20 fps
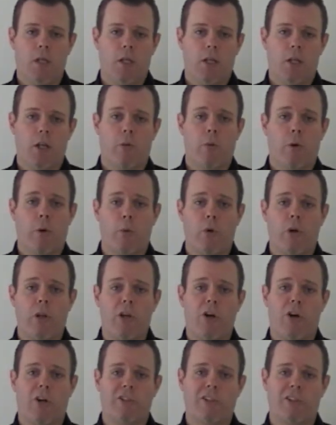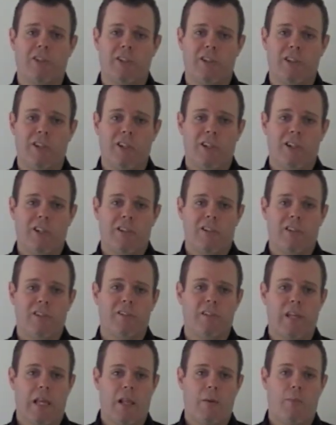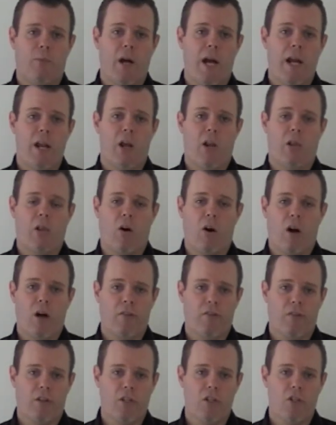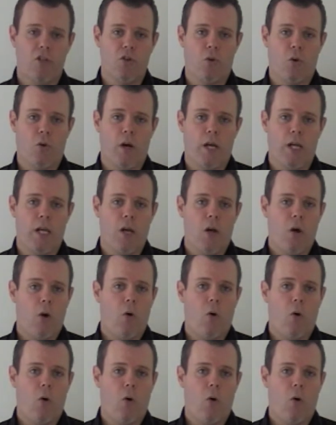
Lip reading: we really got to celebrate her life and enjoy